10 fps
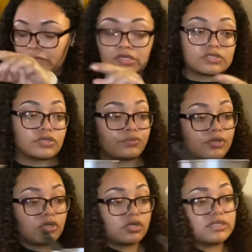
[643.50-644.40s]
So
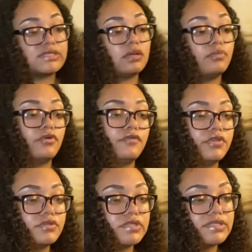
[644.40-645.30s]
we're going to set both of
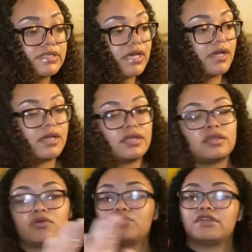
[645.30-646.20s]
those aside
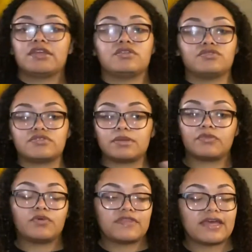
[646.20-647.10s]
and we can do something
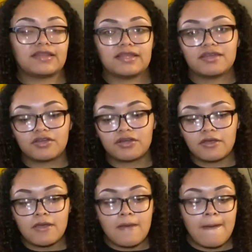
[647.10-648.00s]
with that later.
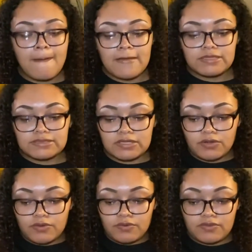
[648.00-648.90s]

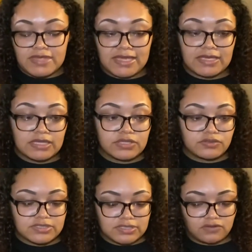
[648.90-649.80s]
So that
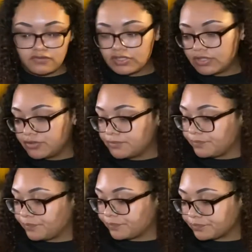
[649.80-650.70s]
concludes this video.
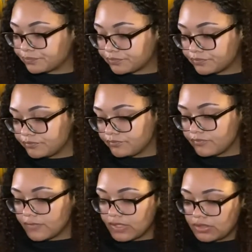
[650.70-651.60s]

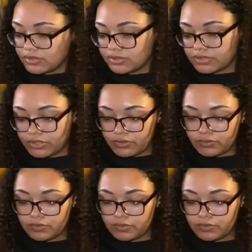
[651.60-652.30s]
So